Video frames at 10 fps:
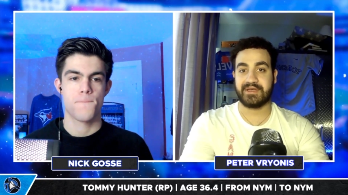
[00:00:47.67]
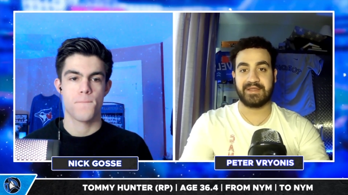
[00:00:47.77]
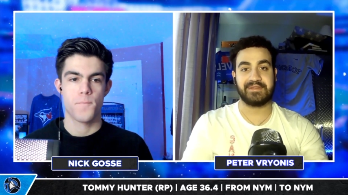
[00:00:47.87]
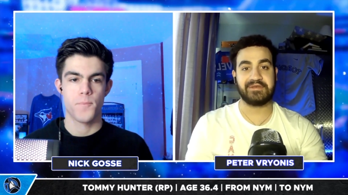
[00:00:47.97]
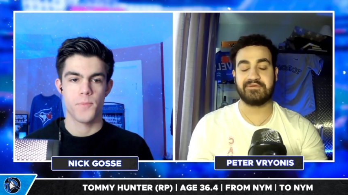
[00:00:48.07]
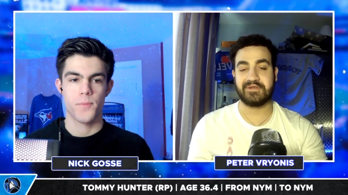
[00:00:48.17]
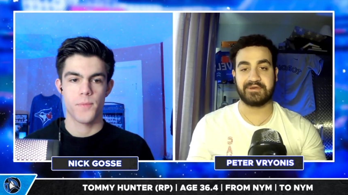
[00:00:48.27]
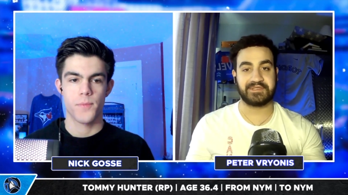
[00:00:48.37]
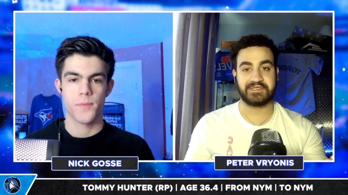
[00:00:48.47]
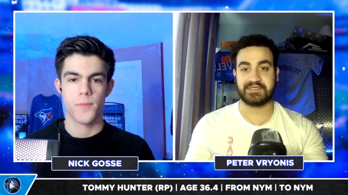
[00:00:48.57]
Speaker 1: and the New
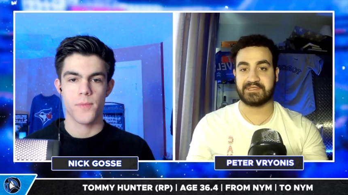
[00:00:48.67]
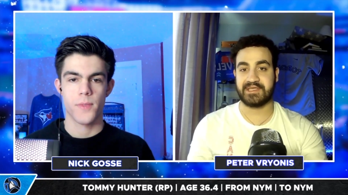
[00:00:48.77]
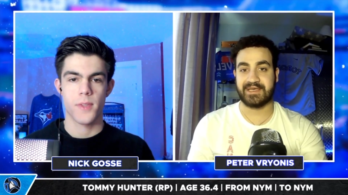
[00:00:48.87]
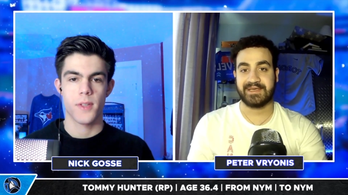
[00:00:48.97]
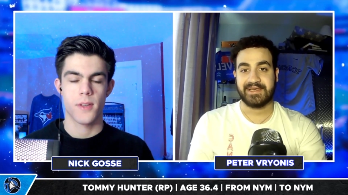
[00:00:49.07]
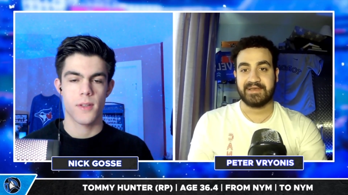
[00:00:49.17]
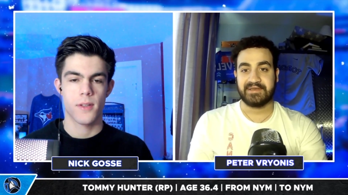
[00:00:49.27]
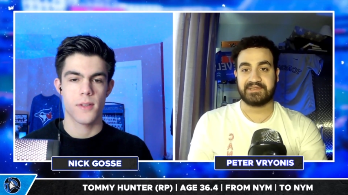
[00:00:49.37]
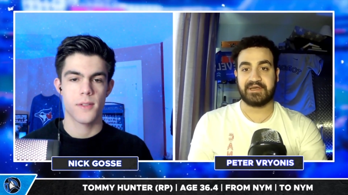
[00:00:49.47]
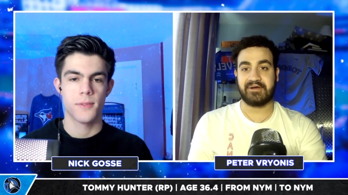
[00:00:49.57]
Year's just. Uh,
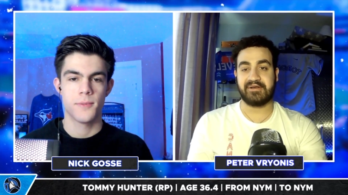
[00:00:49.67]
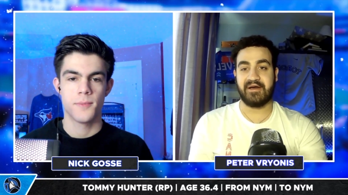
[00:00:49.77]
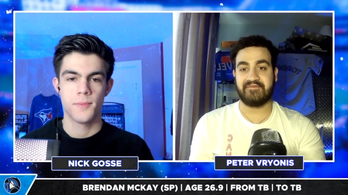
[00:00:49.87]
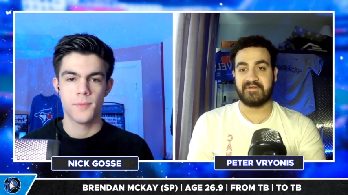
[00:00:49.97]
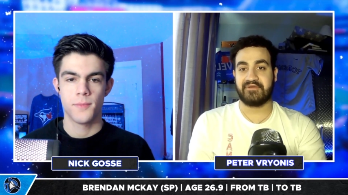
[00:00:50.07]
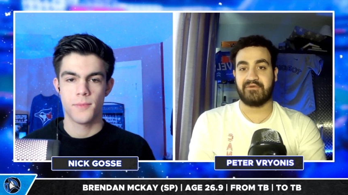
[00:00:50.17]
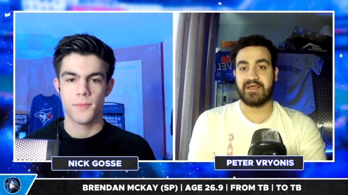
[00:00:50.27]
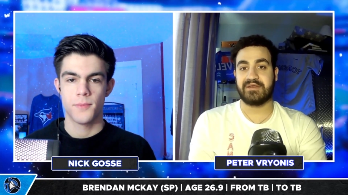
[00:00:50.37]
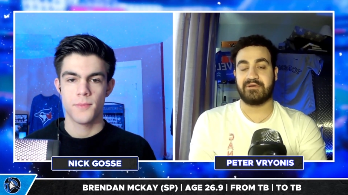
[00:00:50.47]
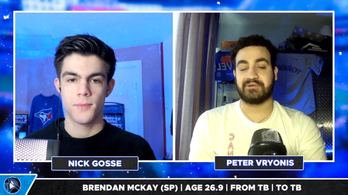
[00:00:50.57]
started off on the
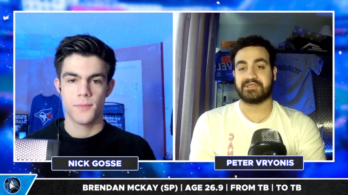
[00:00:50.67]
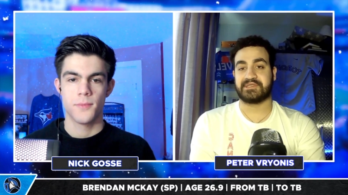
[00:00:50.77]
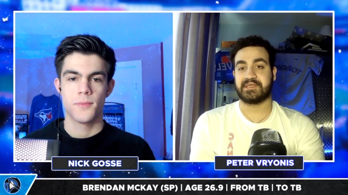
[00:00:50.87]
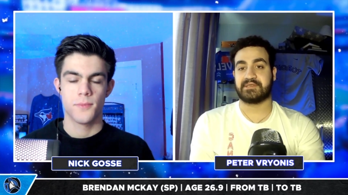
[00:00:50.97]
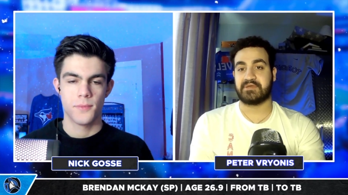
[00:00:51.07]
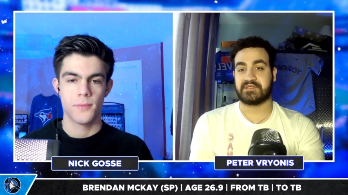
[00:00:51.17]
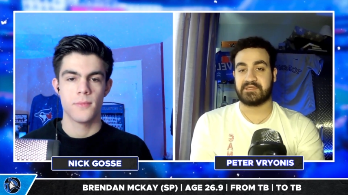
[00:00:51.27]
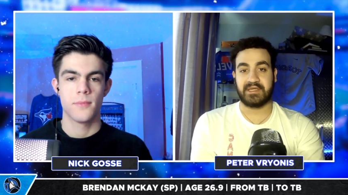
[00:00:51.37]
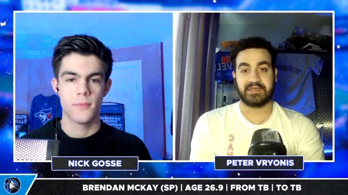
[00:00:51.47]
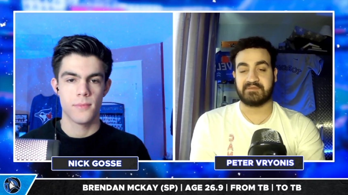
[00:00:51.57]
right note, just as we
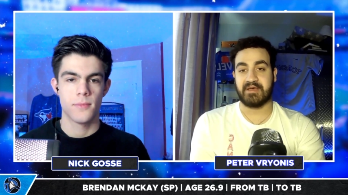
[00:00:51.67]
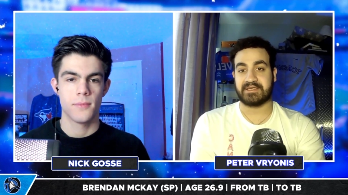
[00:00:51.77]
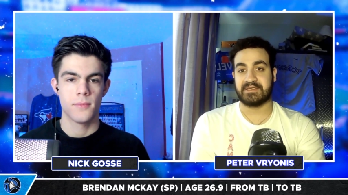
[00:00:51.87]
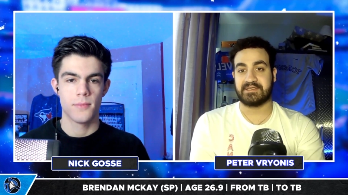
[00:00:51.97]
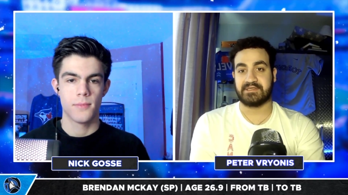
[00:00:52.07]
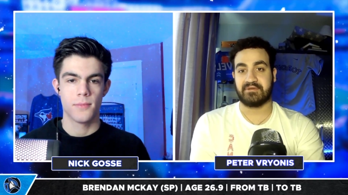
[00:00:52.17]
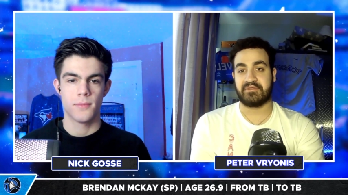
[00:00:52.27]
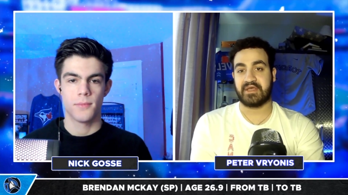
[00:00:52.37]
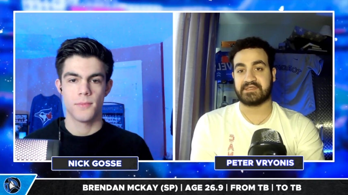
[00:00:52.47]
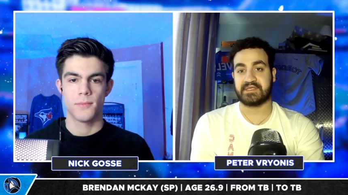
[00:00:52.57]
expected.
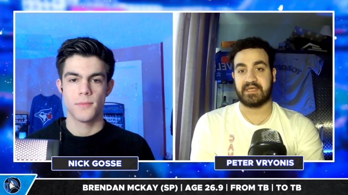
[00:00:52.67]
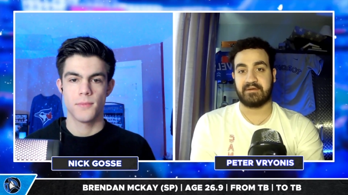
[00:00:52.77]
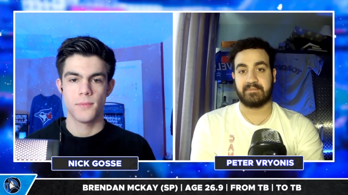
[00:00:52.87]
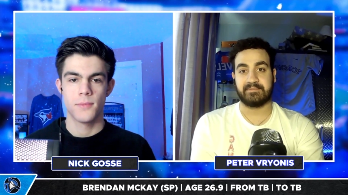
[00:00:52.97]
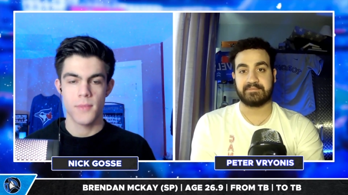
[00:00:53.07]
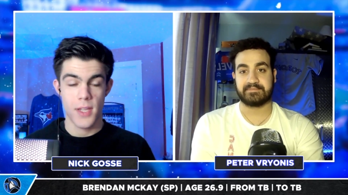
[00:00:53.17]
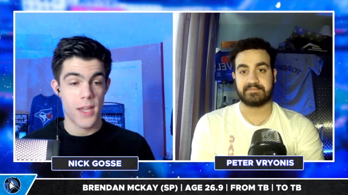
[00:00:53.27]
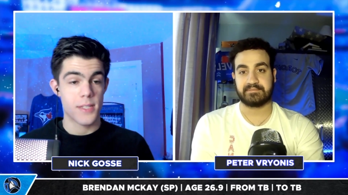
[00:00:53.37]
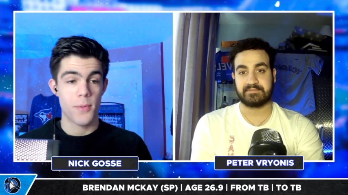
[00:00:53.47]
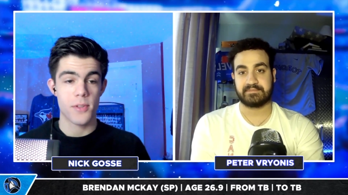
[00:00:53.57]
So thanks again.
Speaker 2: Yeah,
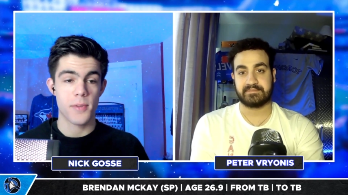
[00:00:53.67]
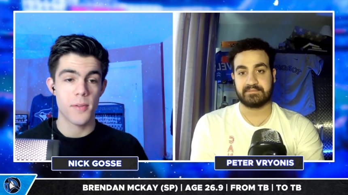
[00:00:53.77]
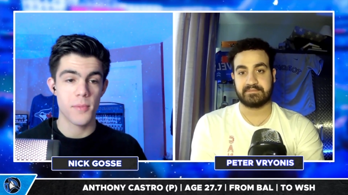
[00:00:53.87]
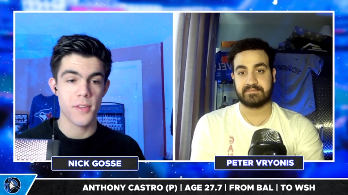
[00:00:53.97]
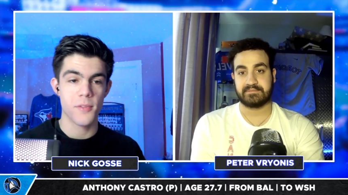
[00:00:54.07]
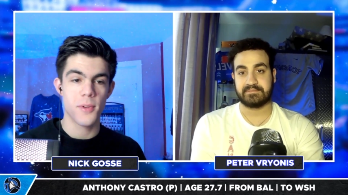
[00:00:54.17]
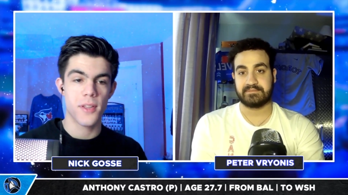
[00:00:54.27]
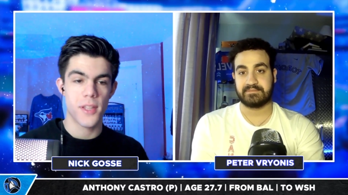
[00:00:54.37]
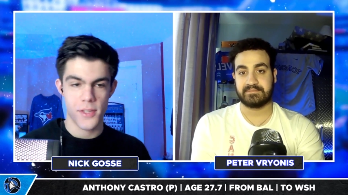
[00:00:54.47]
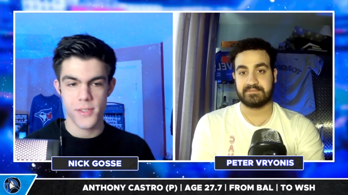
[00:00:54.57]
support has been unbelievable,
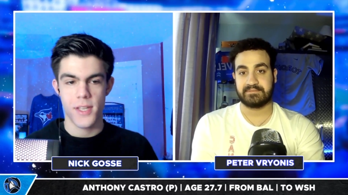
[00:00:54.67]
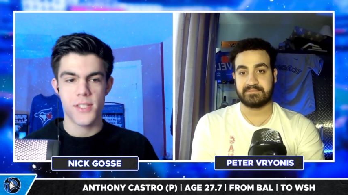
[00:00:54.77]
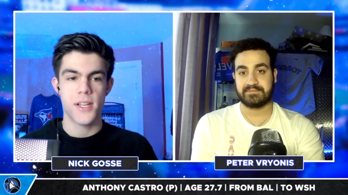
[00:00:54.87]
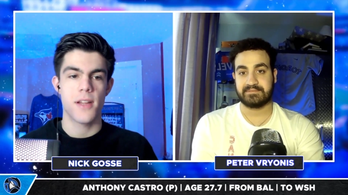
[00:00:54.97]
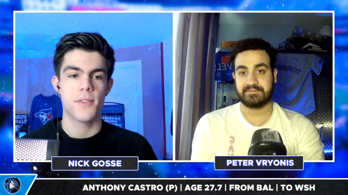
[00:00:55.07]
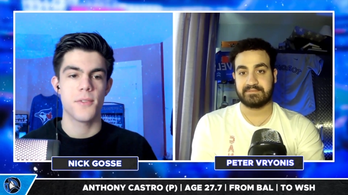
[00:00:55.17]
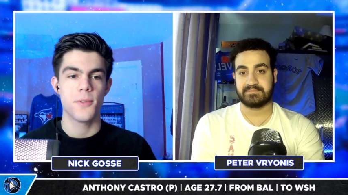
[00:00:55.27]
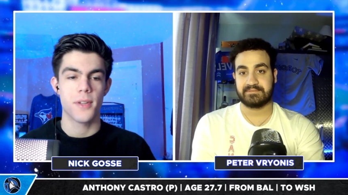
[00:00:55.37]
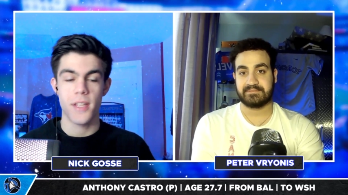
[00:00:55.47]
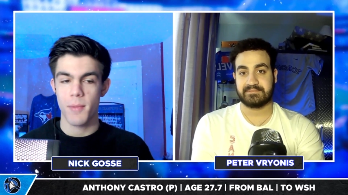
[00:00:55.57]
and like you said, shout out
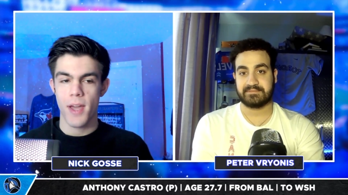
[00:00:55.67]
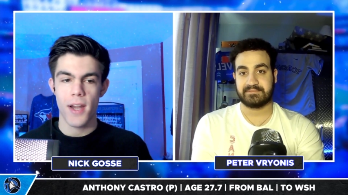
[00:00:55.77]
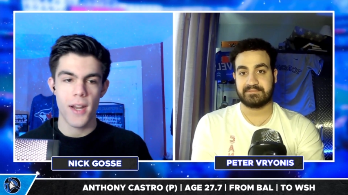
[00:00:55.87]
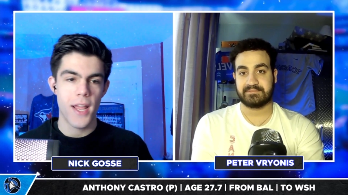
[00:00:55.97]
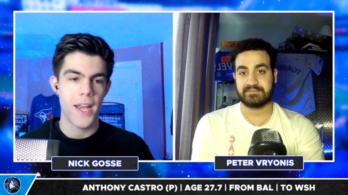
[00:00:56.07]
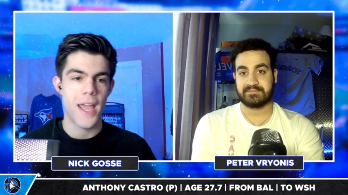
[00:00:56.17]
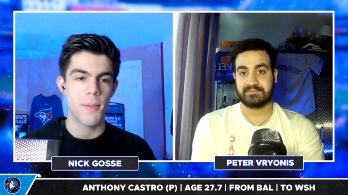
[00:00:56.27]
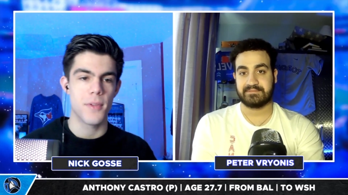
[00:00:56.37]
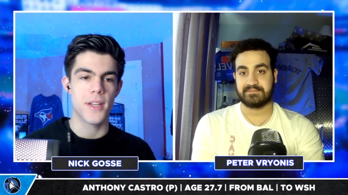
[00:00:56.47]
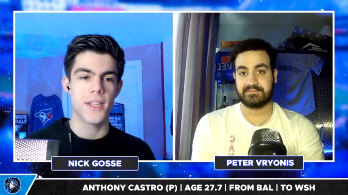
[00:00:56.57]
to uh, Team Canada and
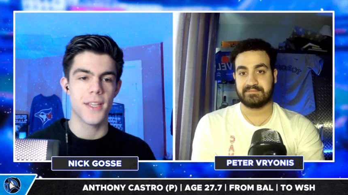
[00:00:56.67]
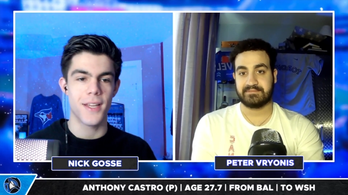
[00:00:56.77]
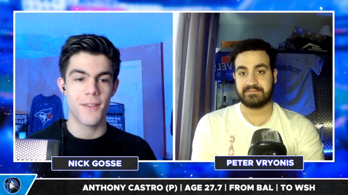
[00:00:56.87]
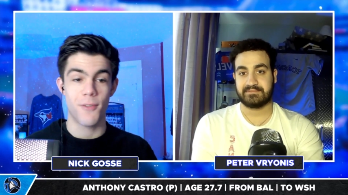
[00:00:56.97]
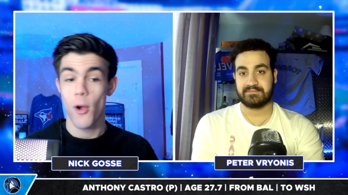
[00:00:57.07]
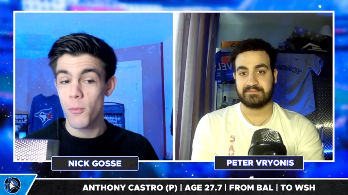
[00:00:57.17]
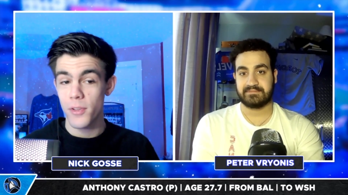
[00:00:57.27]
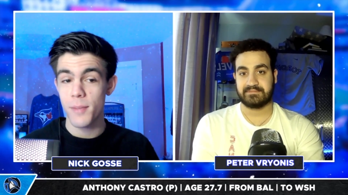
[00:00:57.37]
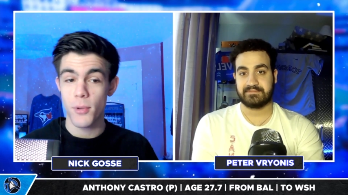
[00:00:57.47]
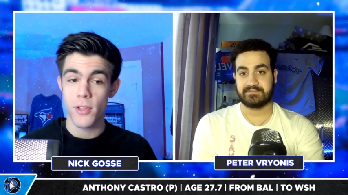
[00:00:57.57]
Hamlin. He uh, for
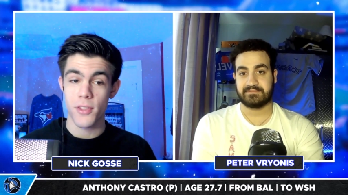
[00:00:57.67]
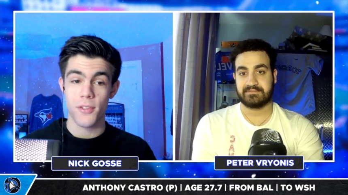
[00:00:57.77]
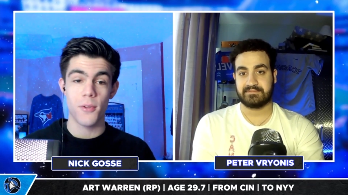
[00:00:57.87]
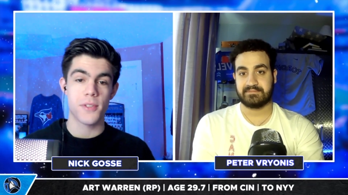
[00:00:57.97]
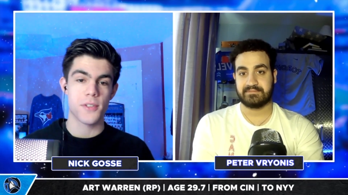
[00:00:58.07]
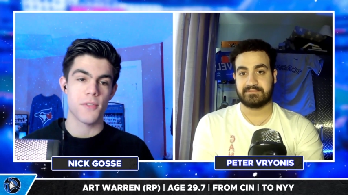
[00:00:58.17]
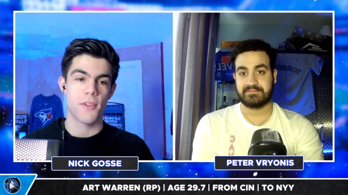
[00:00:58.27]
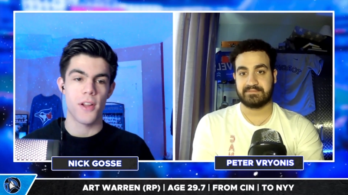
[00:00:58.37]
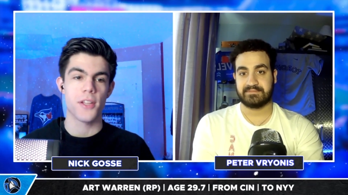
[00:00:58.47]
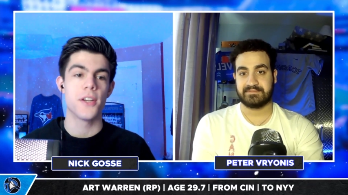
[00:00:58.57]
hopefully pulling through. It's looking
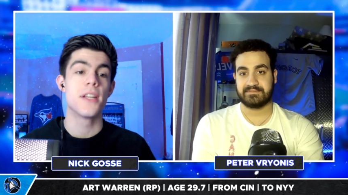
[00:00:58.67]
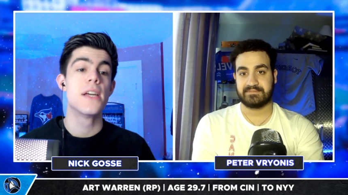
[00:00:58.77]
very good.